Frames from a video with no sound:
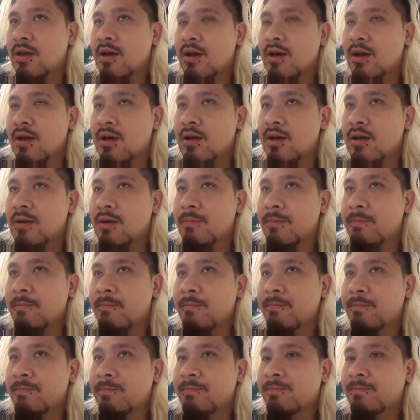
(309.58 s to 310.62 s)

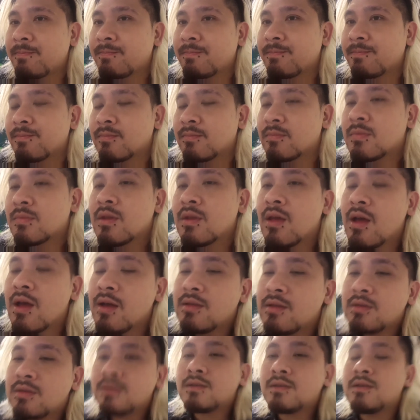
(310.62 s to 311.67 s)
I
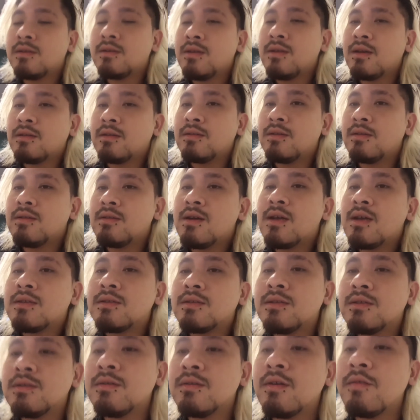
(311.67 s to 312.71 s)
just connect the
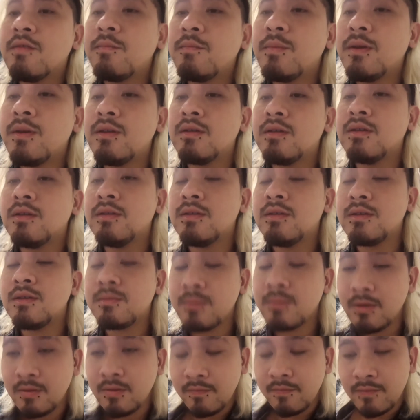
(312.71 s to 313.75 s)
dots. I've been on this
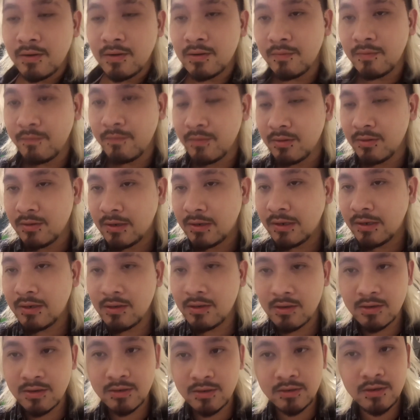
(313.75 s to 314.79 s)
motherfucker for 3
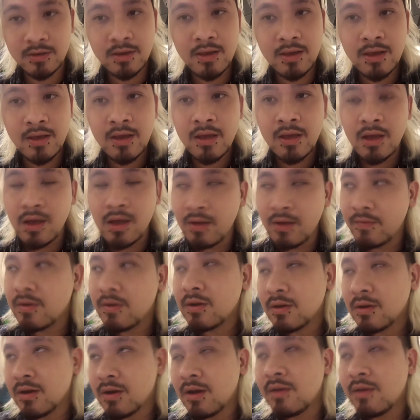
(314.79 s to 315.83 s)
years. I
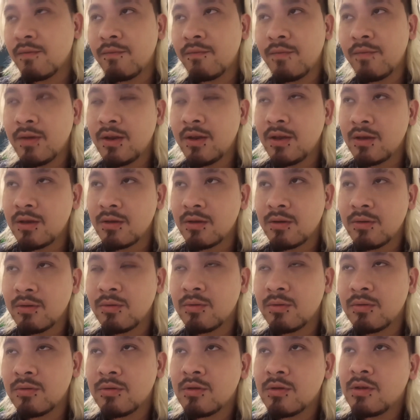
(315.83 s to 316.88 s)
caught a video
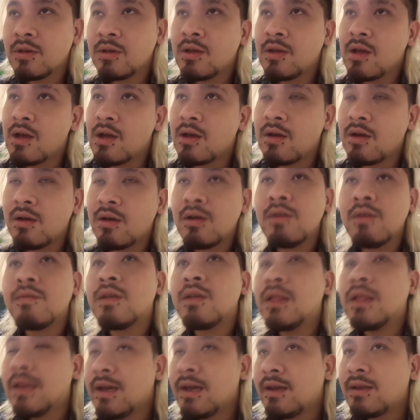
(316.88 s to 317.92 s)
of a
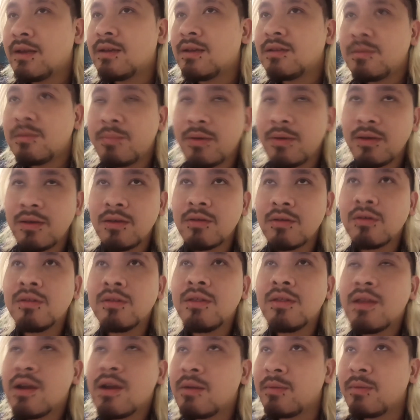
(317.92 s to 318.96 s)
lady speaking
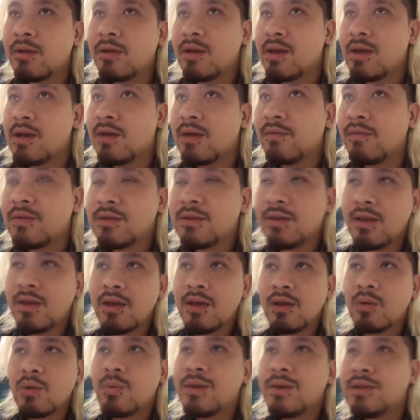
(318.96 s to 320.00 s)
on their behalf
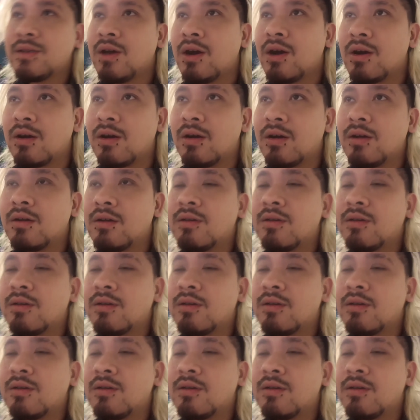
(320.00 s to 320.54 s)
saying, "We saw."